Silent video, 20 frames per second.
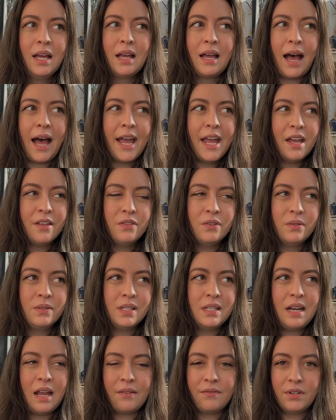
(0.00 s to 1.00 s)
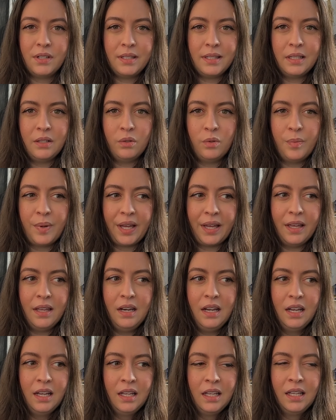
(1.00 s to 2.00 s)
I had those in every single
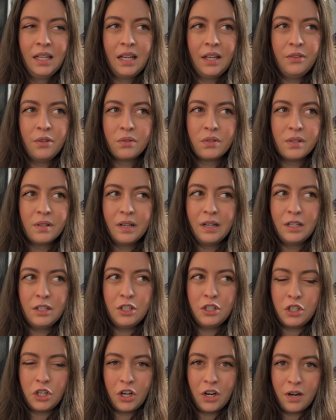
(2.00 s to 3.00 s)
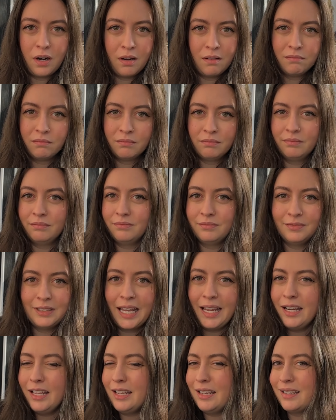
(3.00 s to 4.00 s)
bed. Those are gonna deter
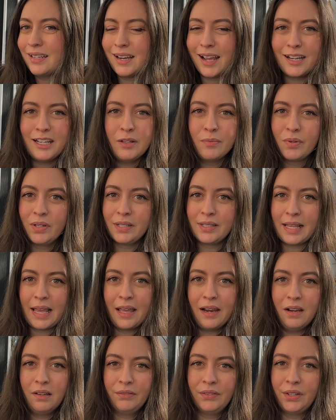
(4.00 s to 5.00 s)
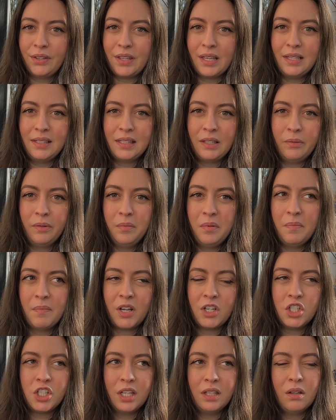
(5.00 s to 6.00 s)
80 to 90% of the things that would be
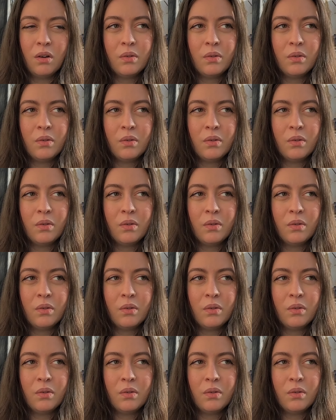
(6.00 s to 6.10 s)
munching.